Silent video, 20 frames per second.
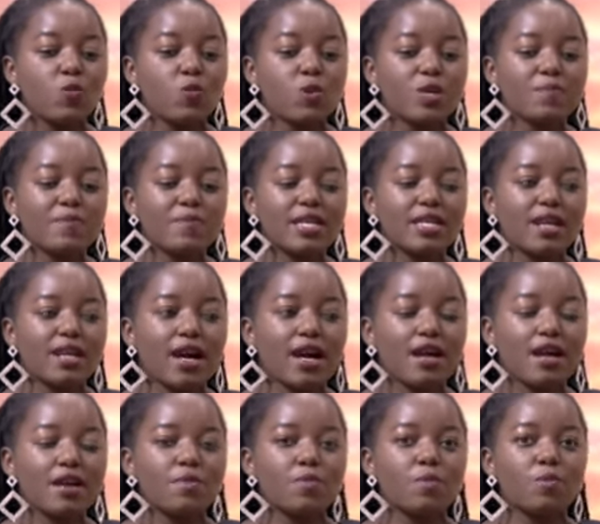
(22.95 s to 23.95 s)
women
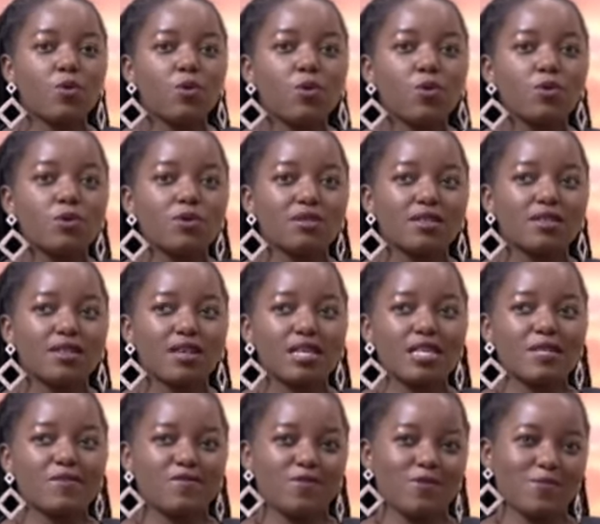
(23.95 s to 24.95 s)
are more
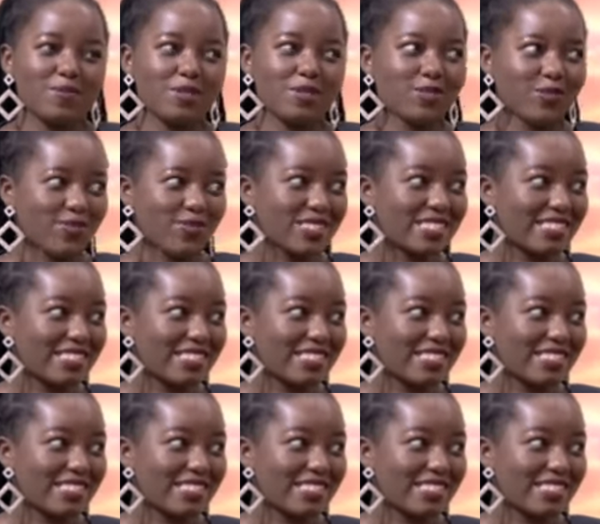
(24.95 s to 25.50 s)
information